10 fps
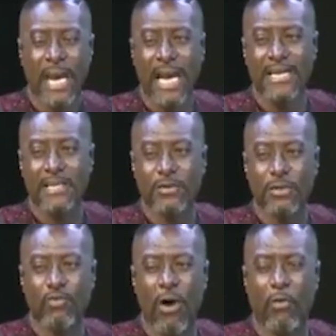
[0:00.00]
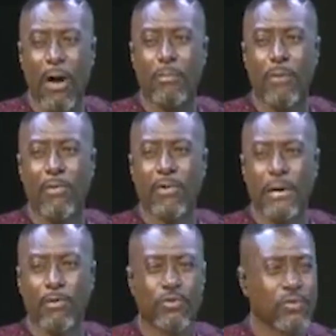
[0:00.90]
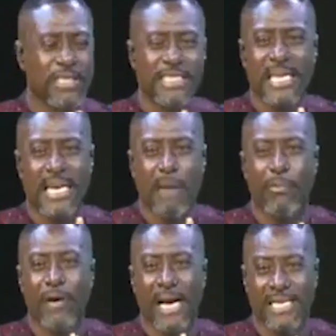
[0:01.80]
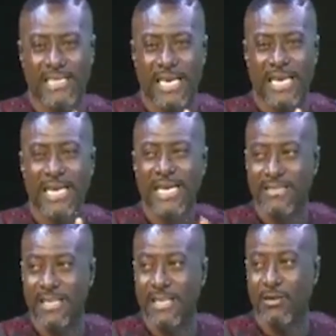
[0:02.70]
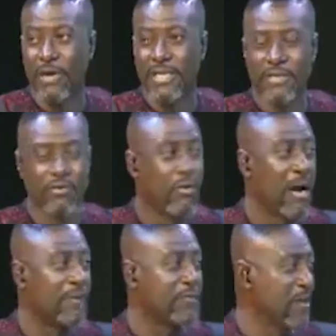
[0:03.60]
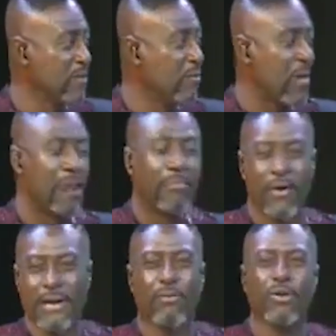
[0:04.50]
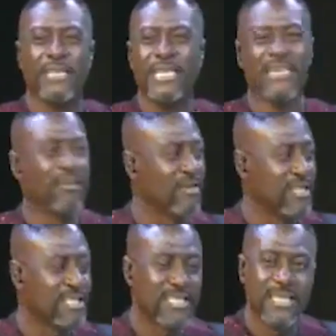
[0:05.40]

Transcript: adenti one wa born na ko school to say na poka say training college no one feel one wa born na training college